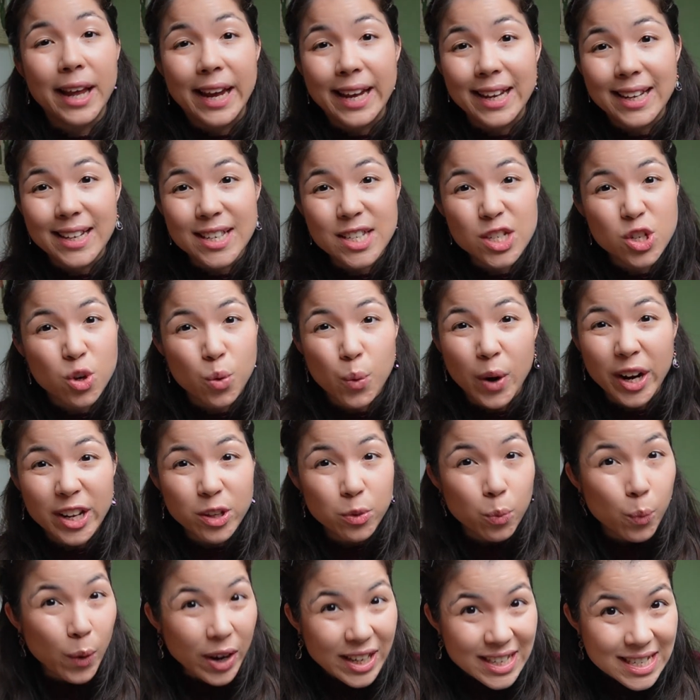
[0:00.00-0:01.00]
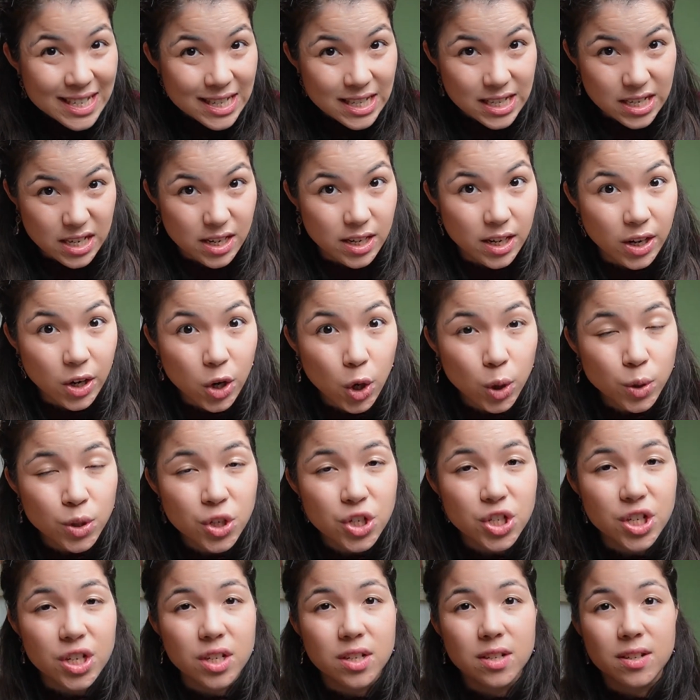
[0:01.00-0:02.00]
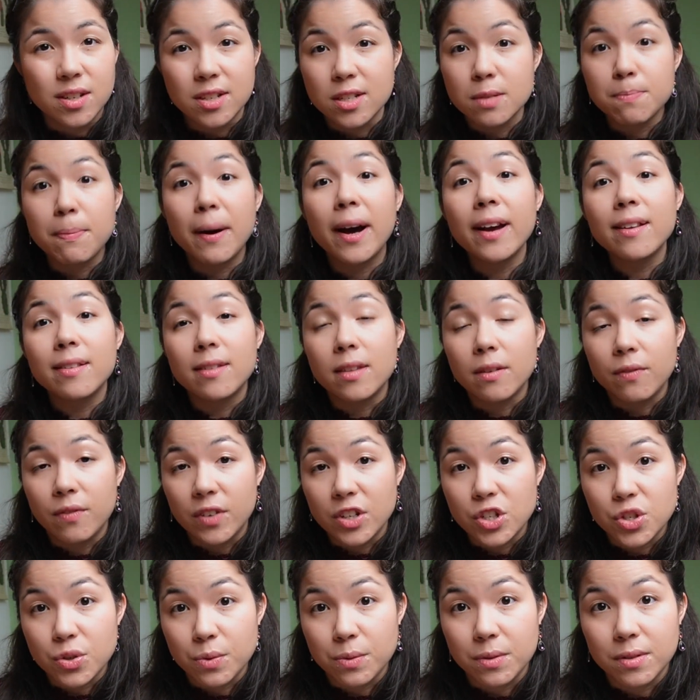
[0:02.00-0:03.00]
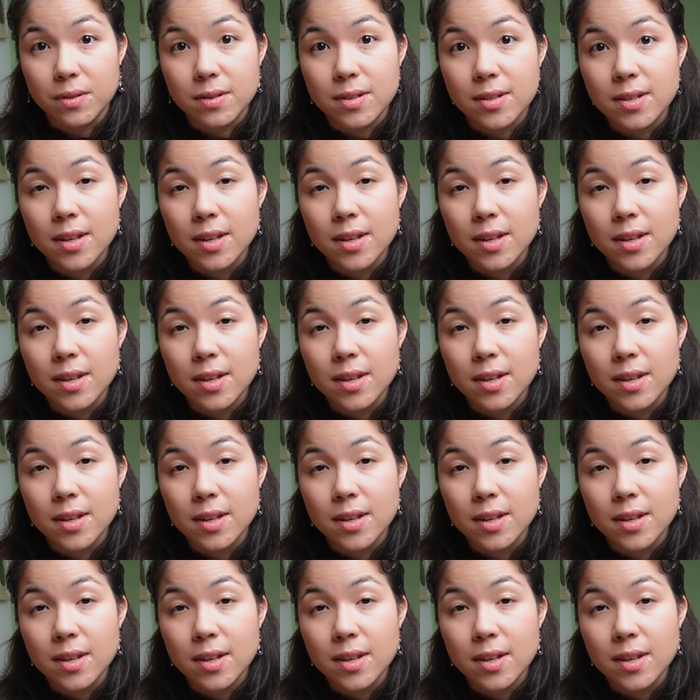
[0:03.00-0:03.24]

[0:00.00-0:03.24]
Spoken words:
is quite Western in content despite the visuals.